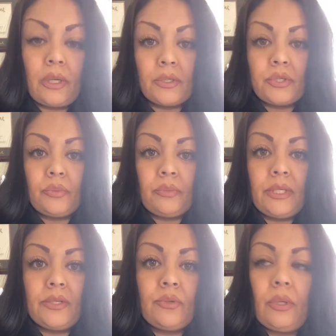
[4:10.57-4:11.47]
Talk to
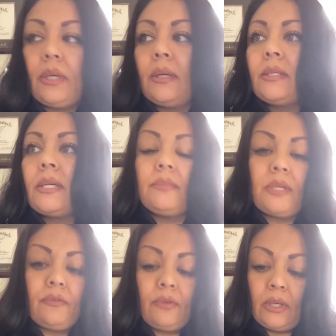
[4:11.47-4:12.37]
me. So a lot of
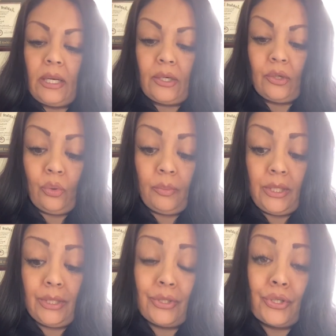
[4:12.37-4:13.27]
times I felt like
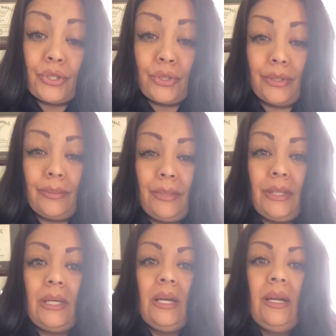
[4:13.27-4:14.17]
nobody understood
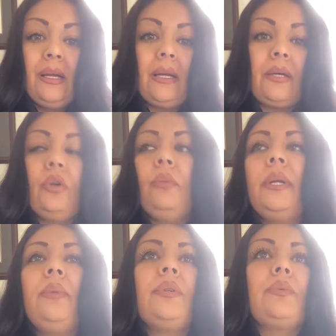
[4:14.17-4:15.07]
me, like
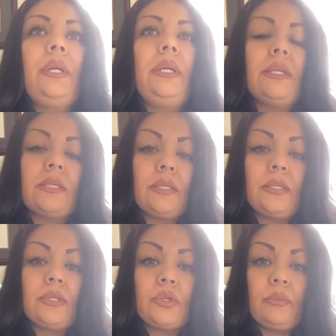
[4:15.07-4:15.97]
nobody was really
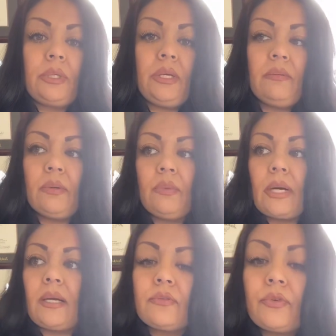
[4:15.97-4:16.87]
listening to me. Even
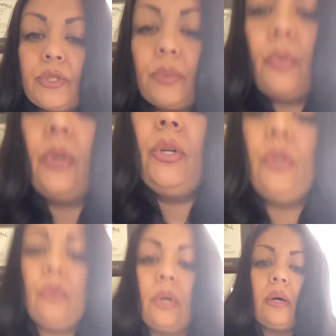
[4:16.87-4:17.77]
when I ask for support,
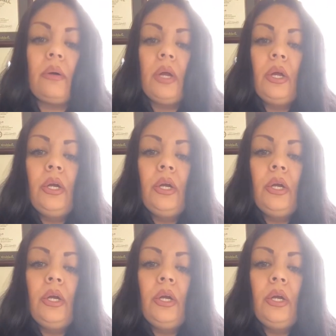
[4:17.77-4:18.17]
you know how